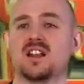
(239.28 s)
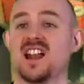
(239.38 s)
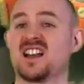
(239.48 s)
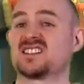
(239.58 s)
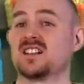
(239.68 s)

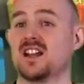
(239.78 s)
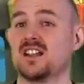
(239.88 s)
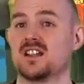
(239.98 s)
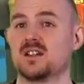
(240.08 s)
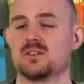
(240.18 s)
And
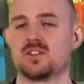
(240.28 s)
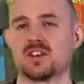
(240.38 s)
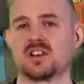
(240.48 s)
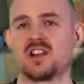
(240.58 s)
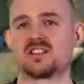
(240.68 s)
lastly, we've
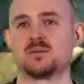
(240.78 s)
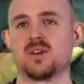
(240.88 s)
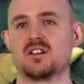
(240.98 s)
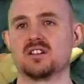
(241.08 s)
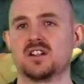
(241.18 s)
got the classic
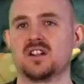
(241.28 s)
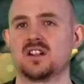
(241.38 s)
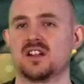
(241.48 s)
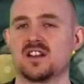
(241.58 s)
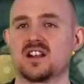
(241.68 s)
mode.
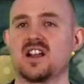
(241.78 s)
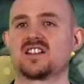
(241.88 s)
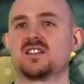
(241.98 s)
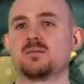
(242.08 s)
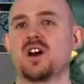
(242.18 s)
Now the
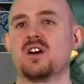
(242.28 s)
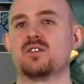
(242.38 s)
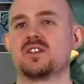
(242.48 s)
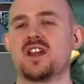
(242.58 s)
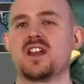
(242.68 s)
classic mode